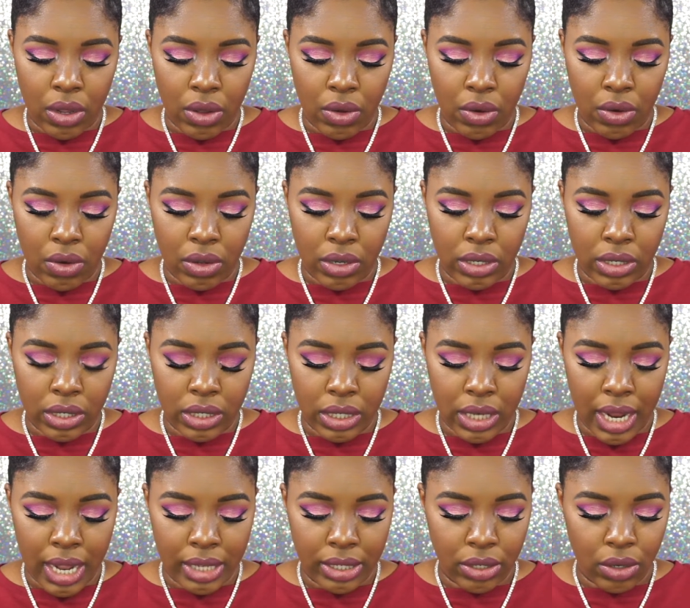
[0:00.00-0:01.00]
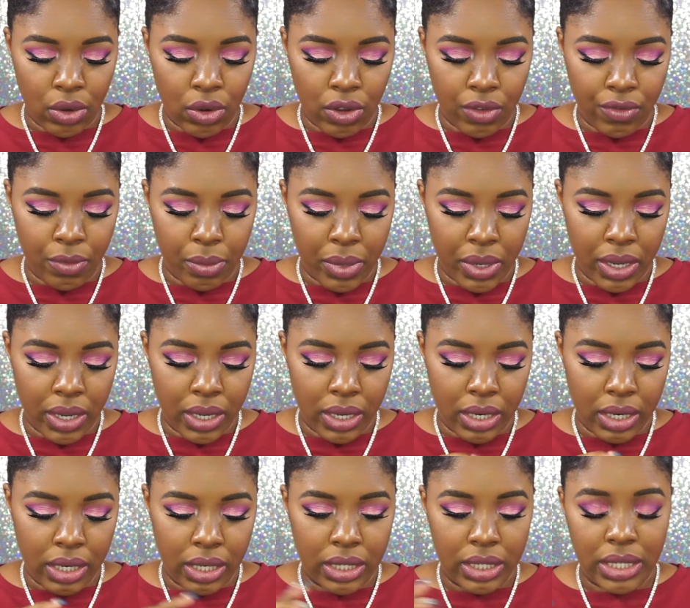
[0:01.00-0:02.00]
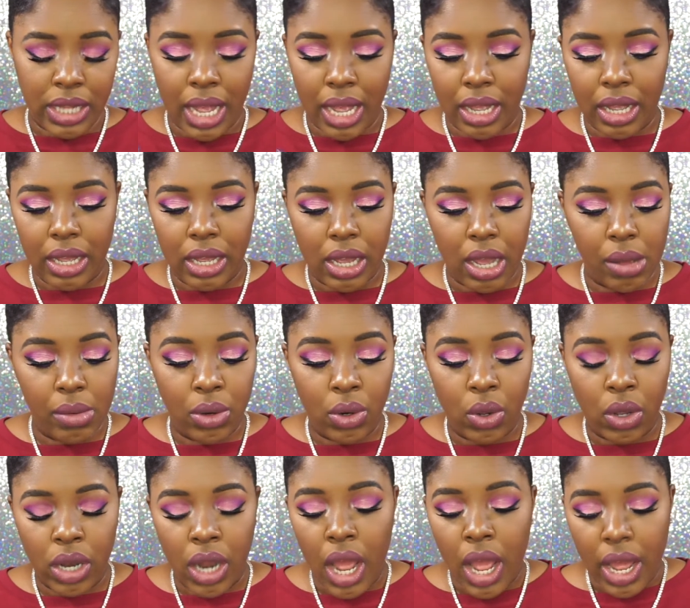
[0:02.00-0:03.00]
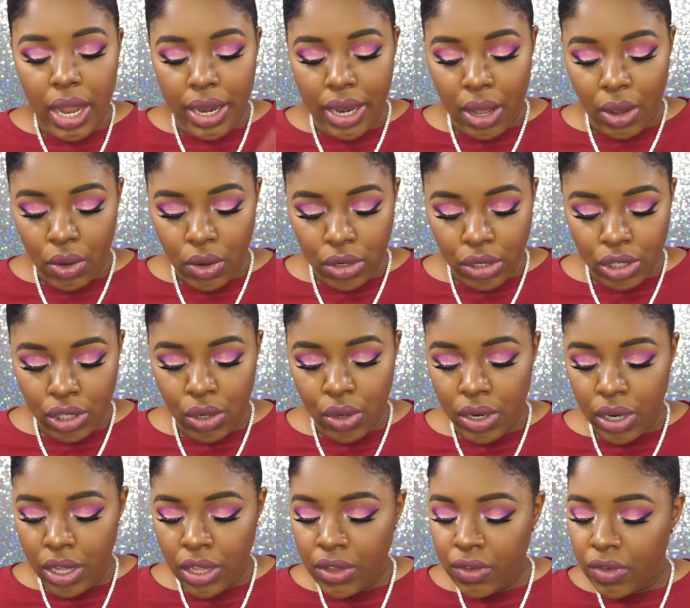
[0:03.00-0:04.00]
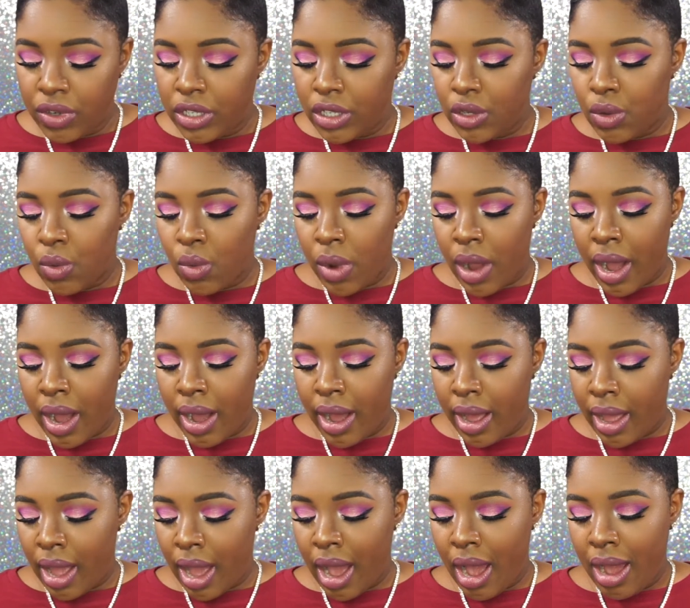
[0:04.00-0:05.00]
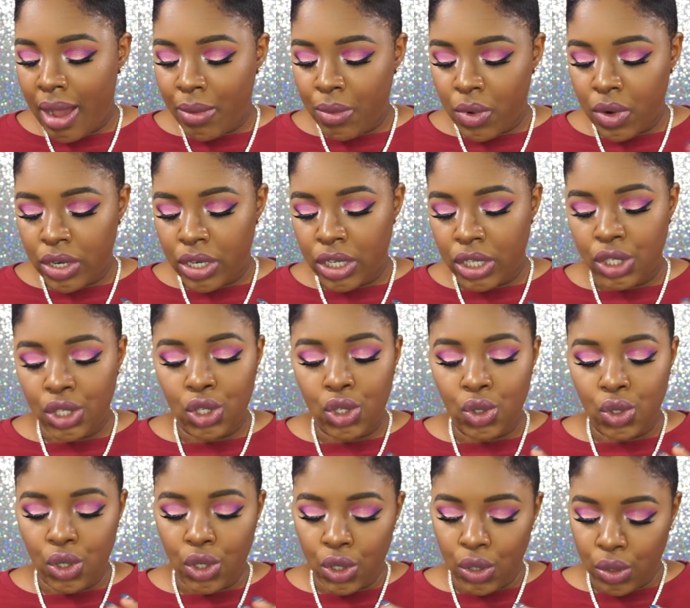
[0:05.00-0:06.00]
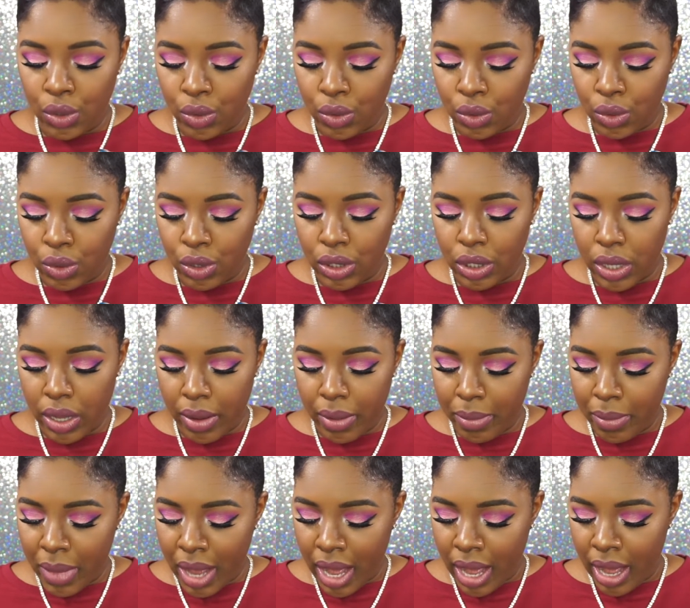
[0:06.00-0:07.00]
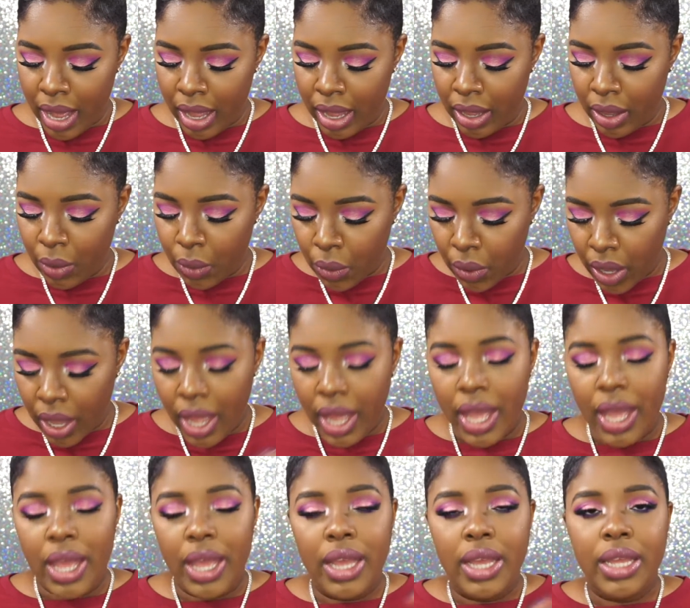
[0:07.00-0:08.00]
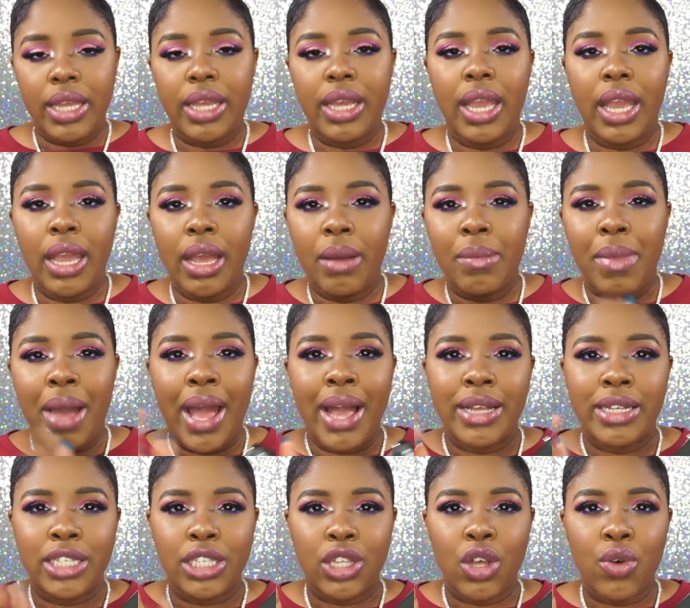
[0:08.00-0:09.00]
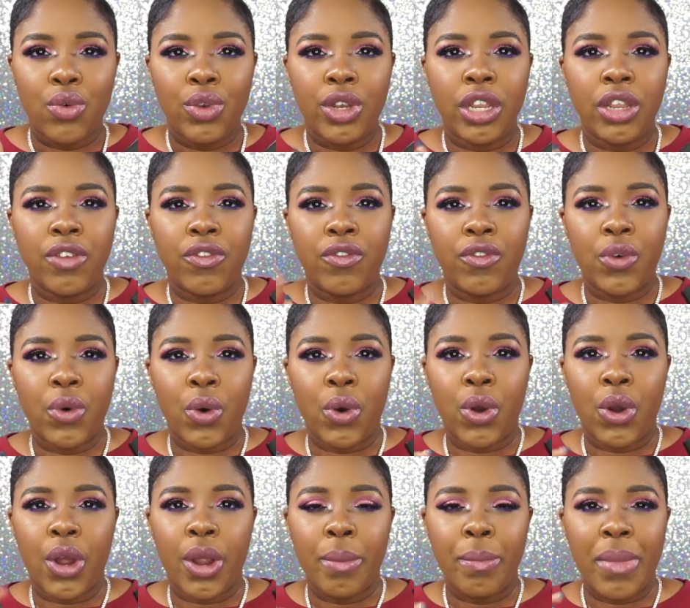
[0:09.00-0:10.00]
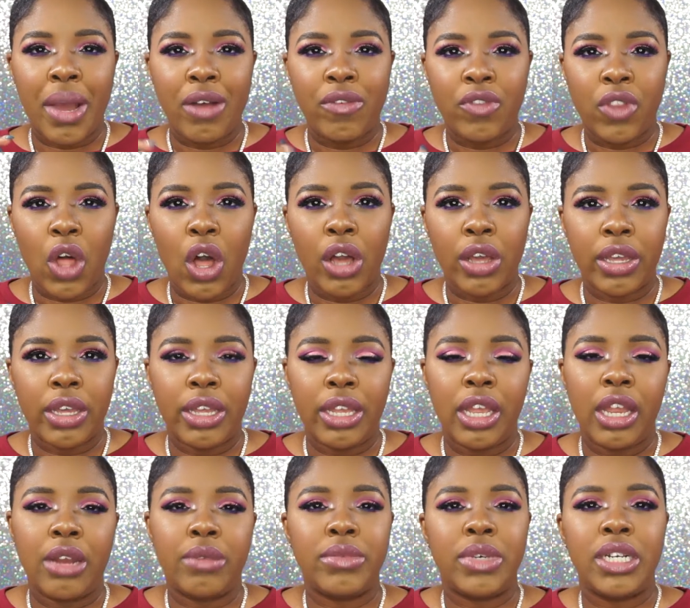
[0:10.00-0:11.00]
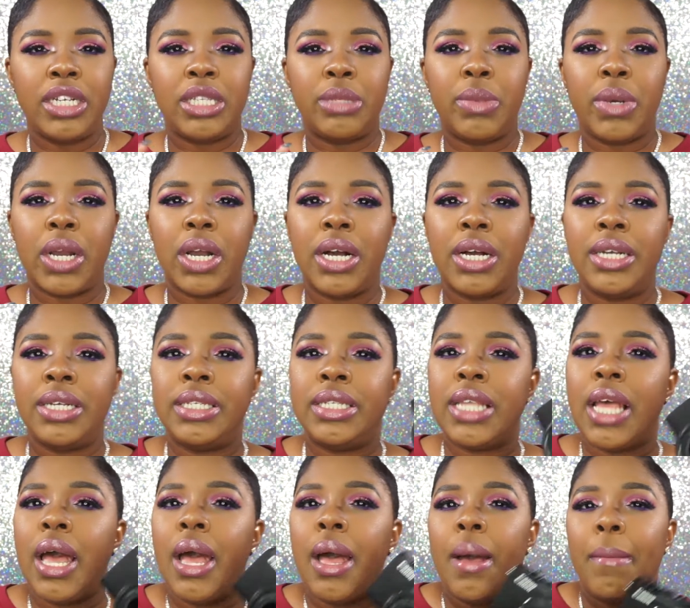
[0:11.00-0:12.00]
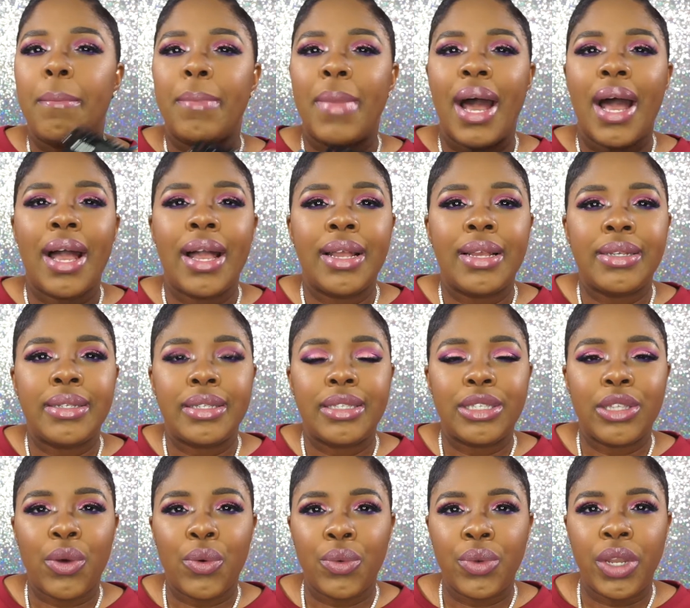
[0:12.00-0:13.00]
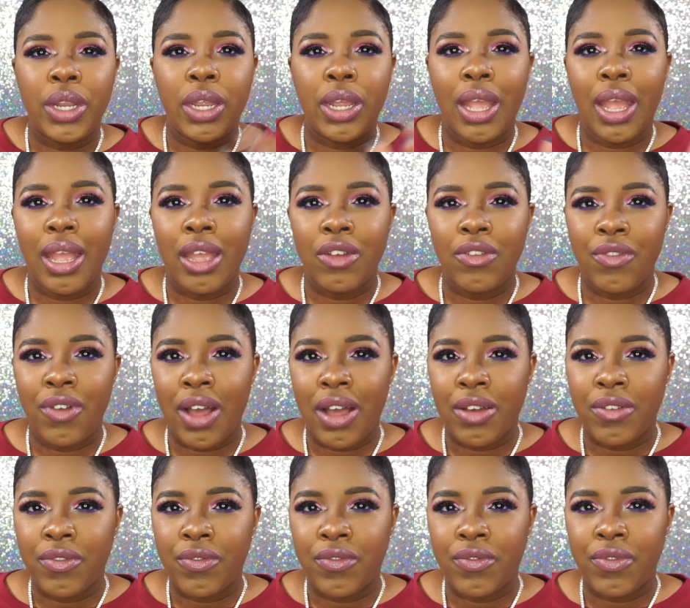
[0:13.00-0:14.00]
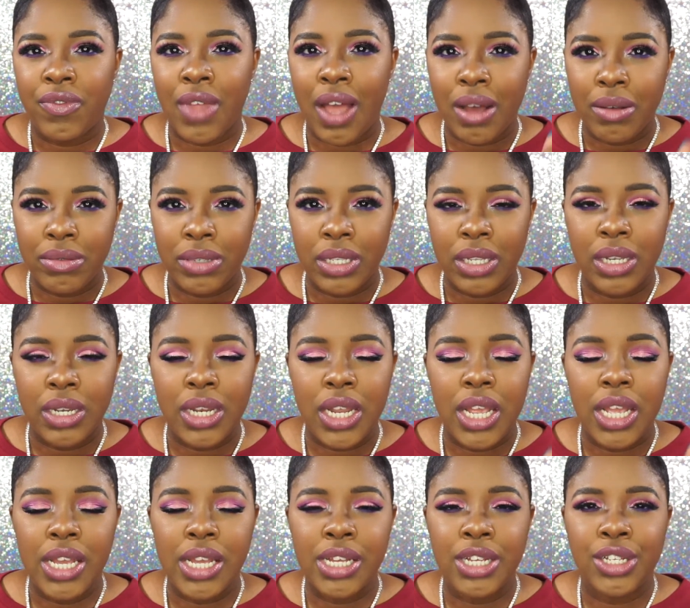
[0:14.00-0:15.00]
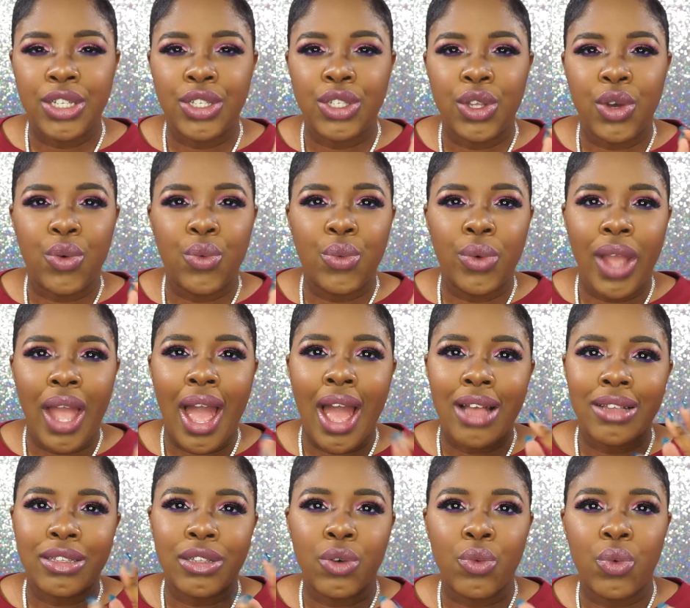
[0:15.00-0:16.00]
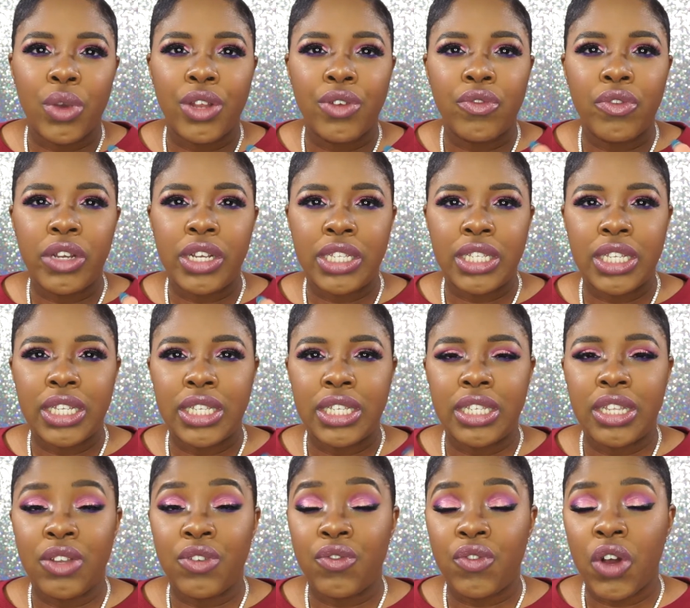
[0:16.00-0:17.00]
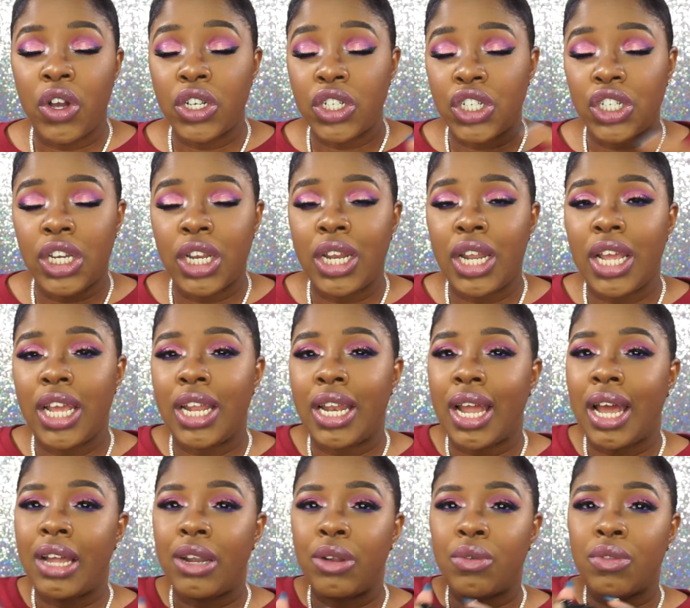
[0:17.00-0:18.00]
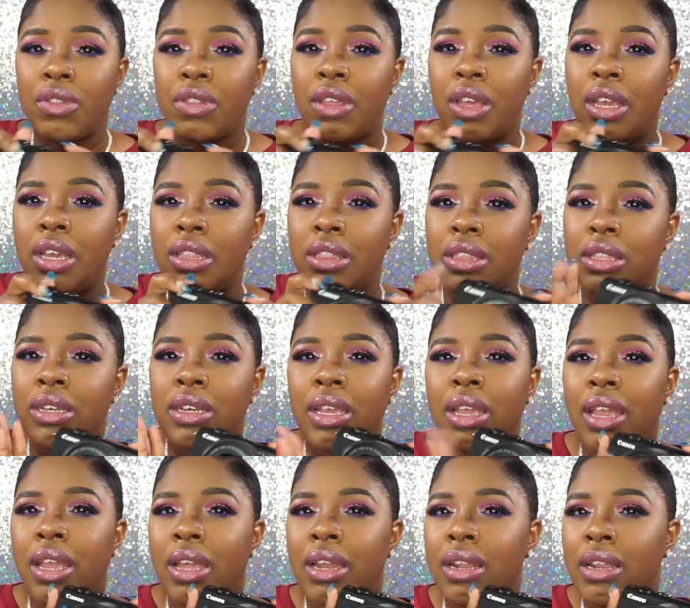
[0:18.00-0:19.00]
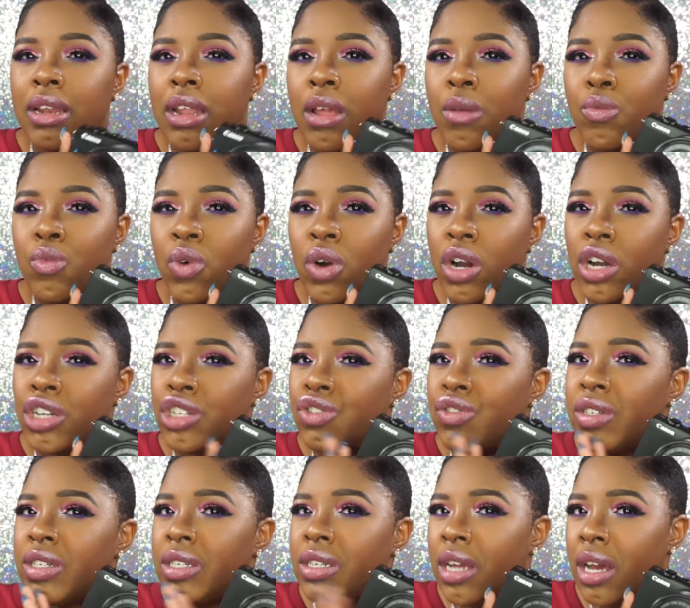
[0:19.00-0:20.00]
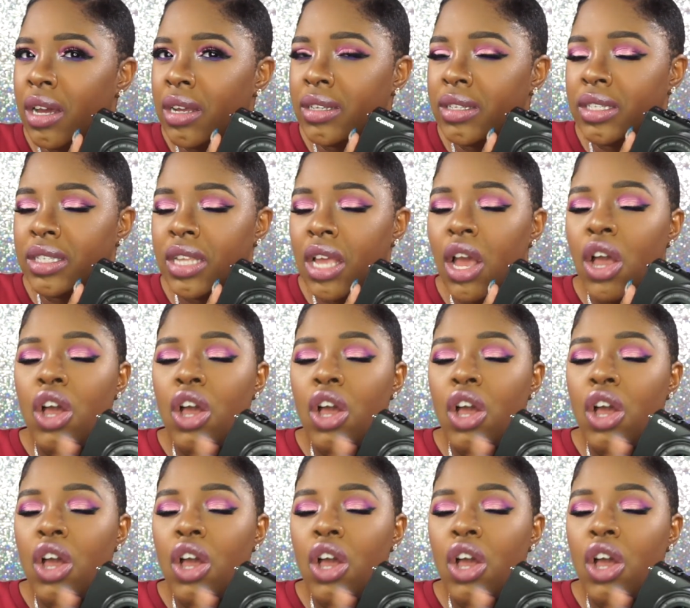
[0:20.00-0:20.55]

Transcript: the on/off button and it's not coming on. Now, also another reason why I wanted to use my Sony for my vlogging camera is because my Sony A5000 has a wind resistant function, and I don't think the Canon M100 does.